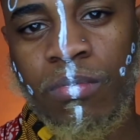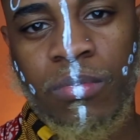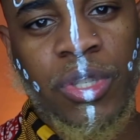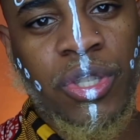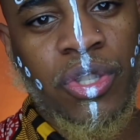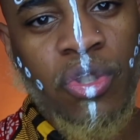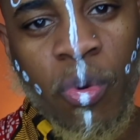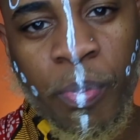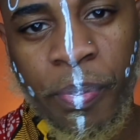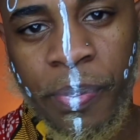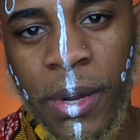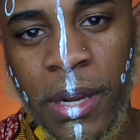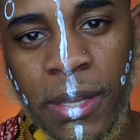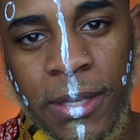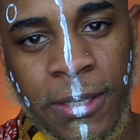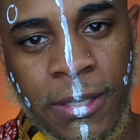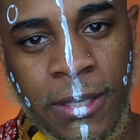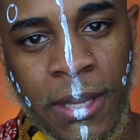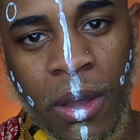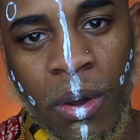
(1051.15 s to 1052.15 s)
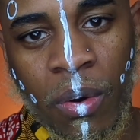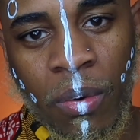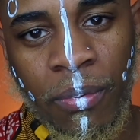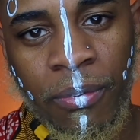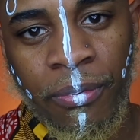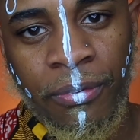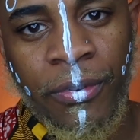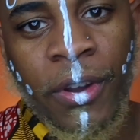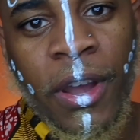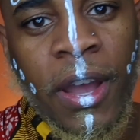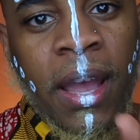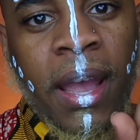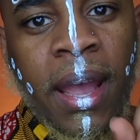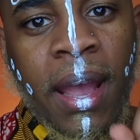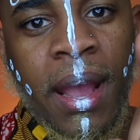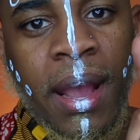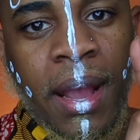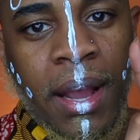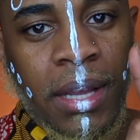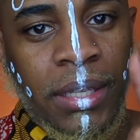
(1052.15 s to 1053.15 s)
stupid self,
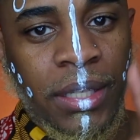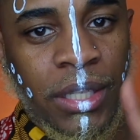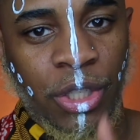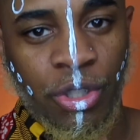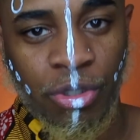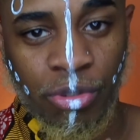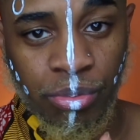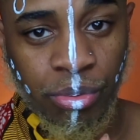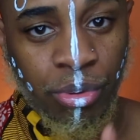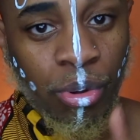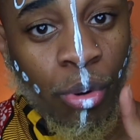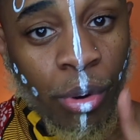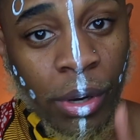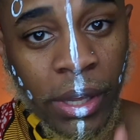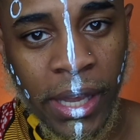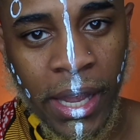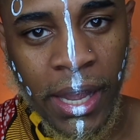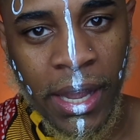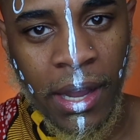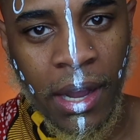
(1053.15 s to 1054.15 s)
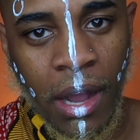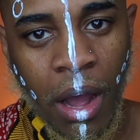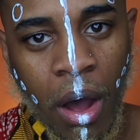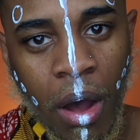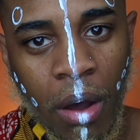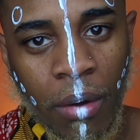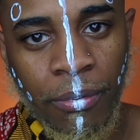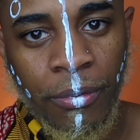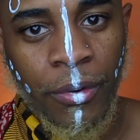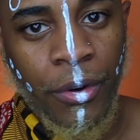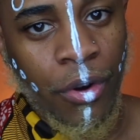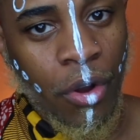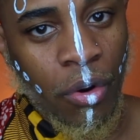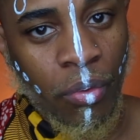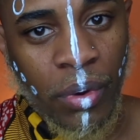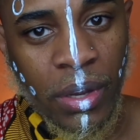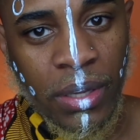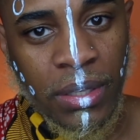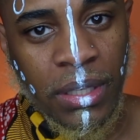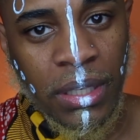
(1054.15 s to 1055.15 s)
because he threw the king off for no
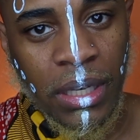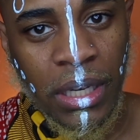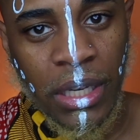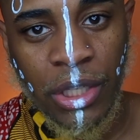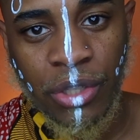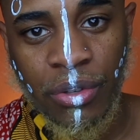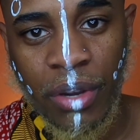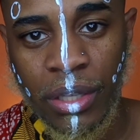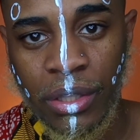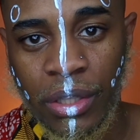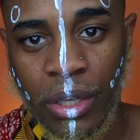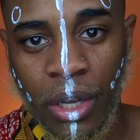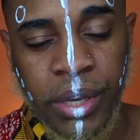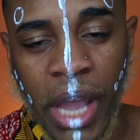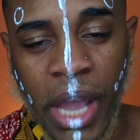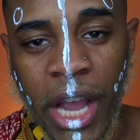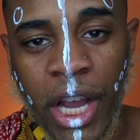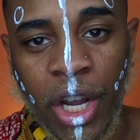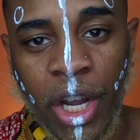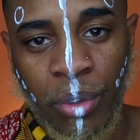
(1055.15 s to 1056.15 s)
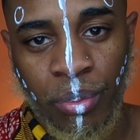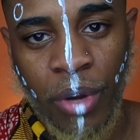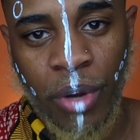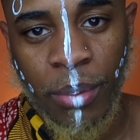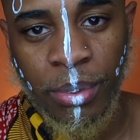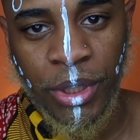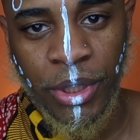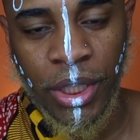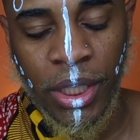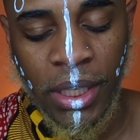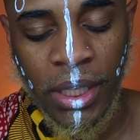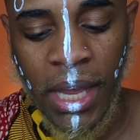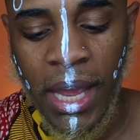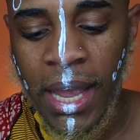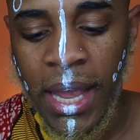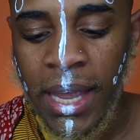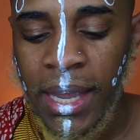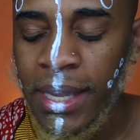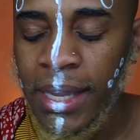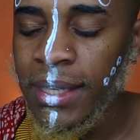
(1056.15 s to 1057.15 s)
reason and he tried to create corruption,
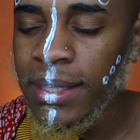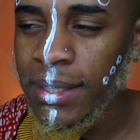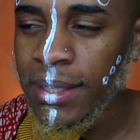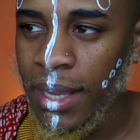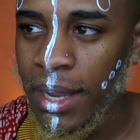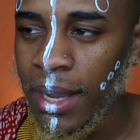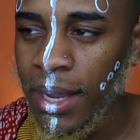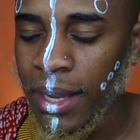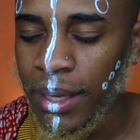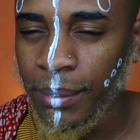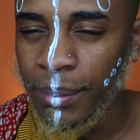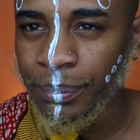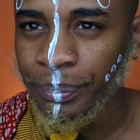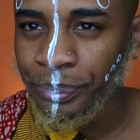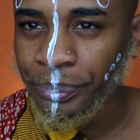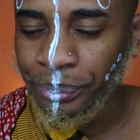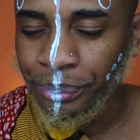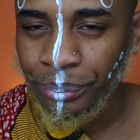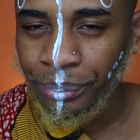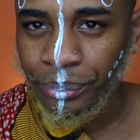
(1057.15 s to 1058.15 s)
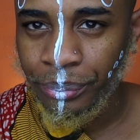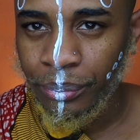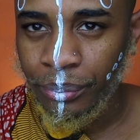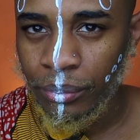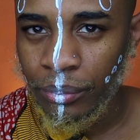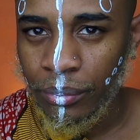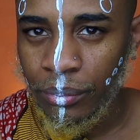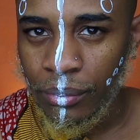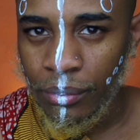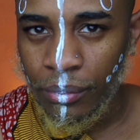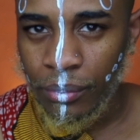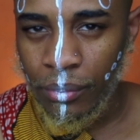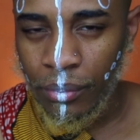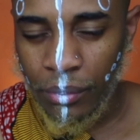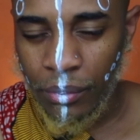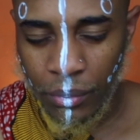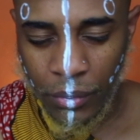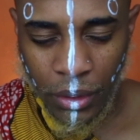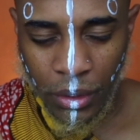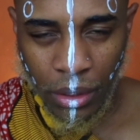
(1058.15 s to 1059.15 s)
he said,
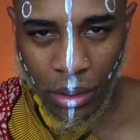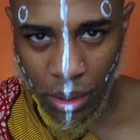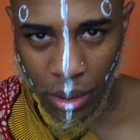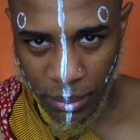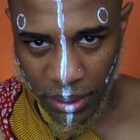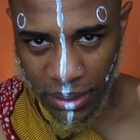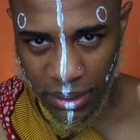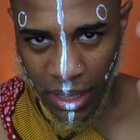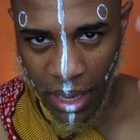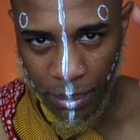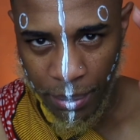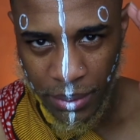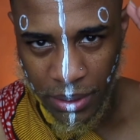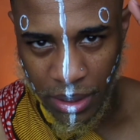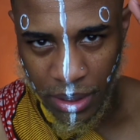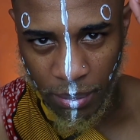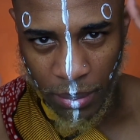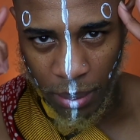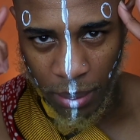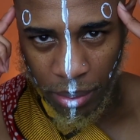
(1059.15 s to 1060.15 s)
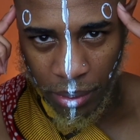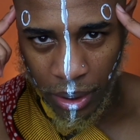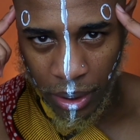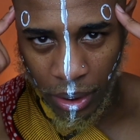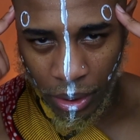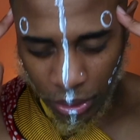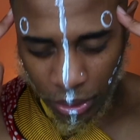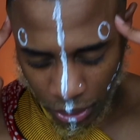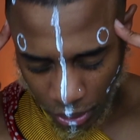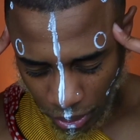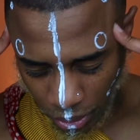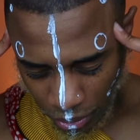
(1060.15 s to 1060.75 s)
let me tap into my brain.